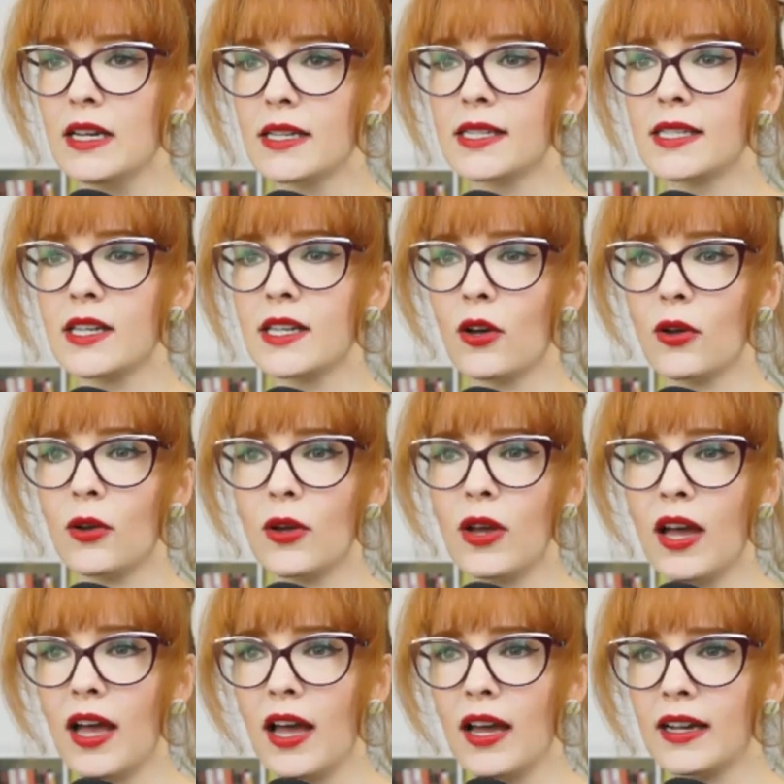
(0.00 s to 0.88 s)
So
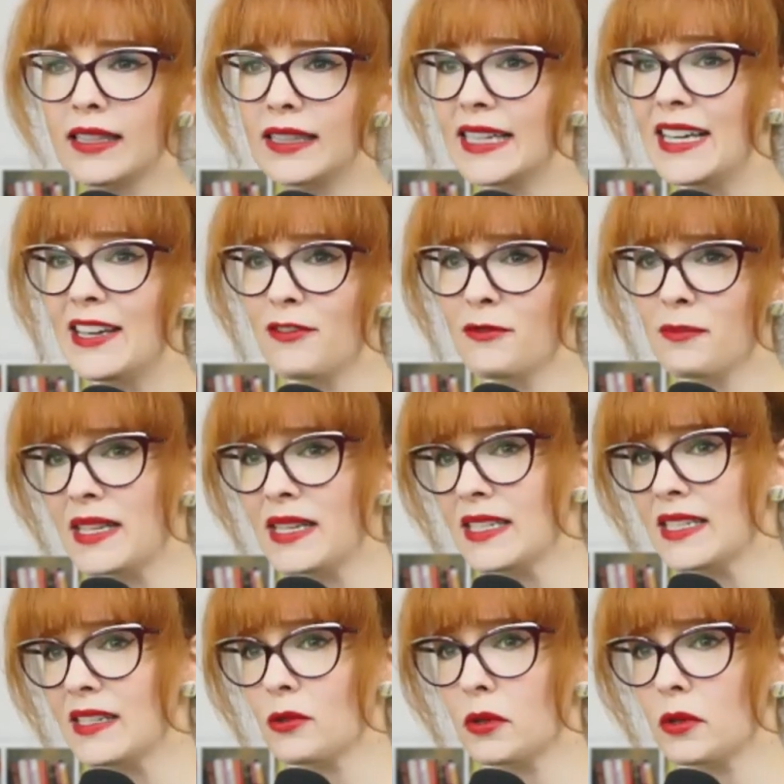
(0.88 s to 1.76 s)
Cleve
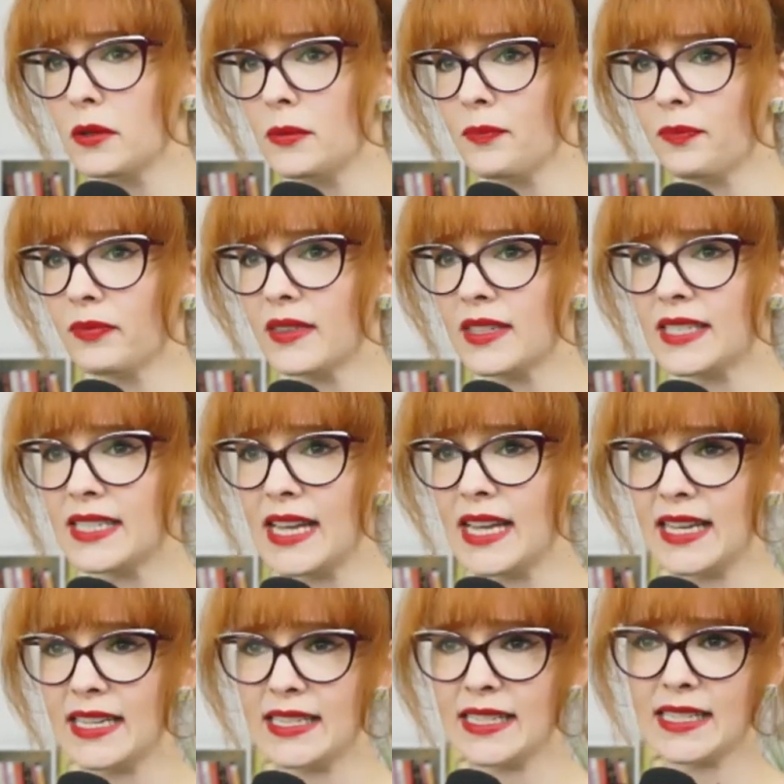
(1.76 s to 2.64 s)
Mesador
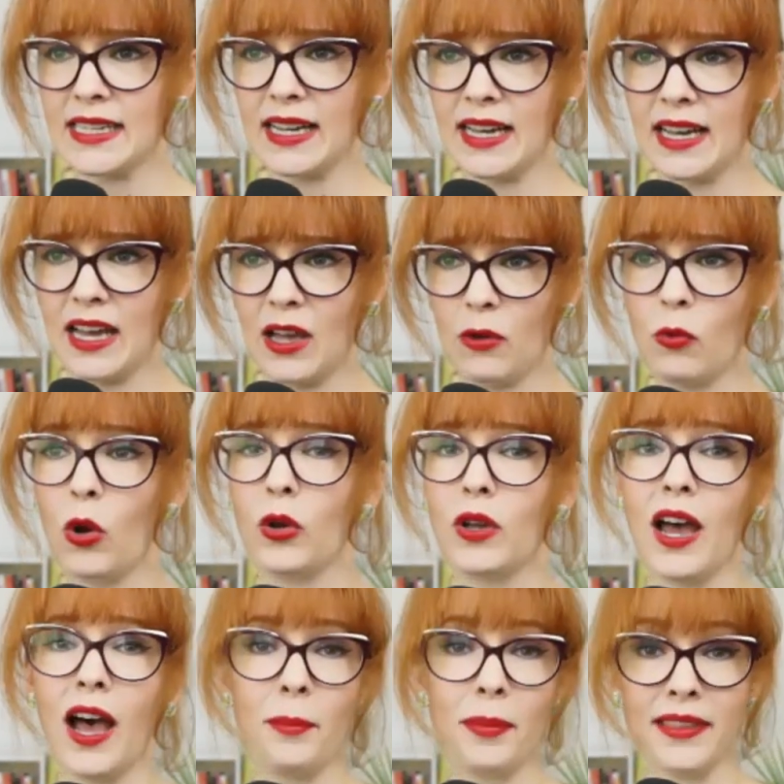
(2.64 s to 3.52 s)
says, I
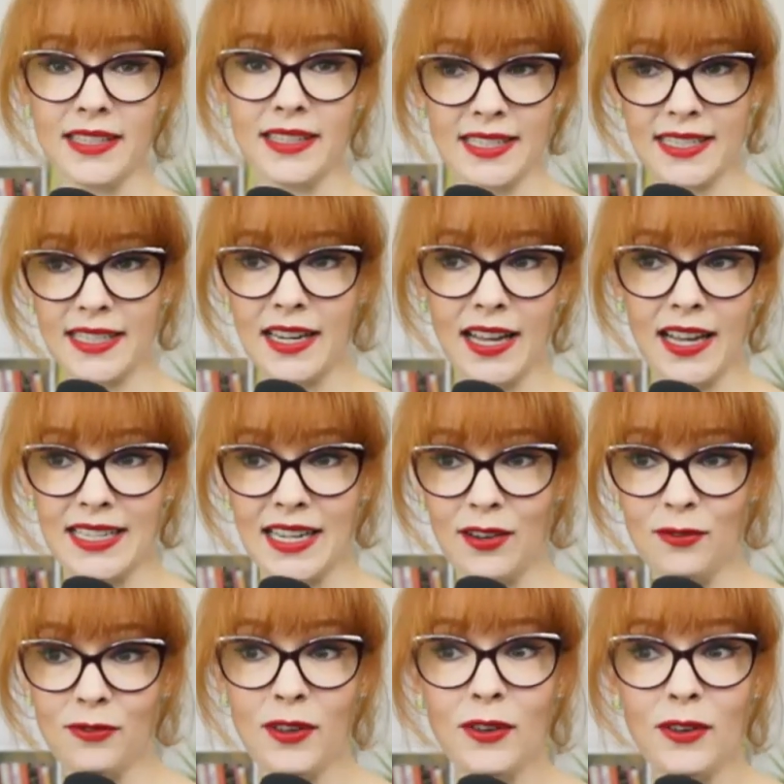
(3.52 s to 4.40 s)
woke up and it's the
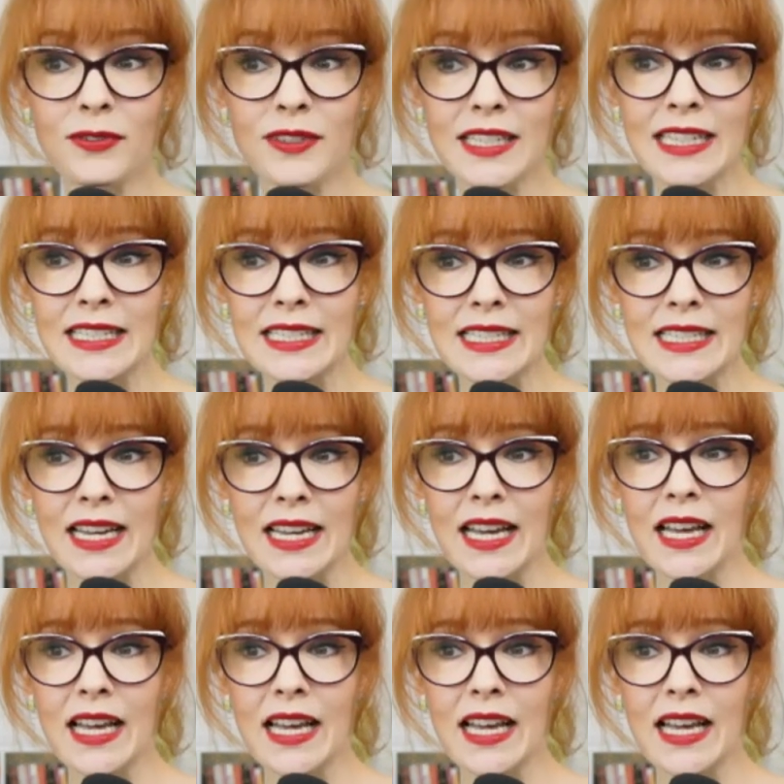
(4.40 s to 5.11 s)
1950s.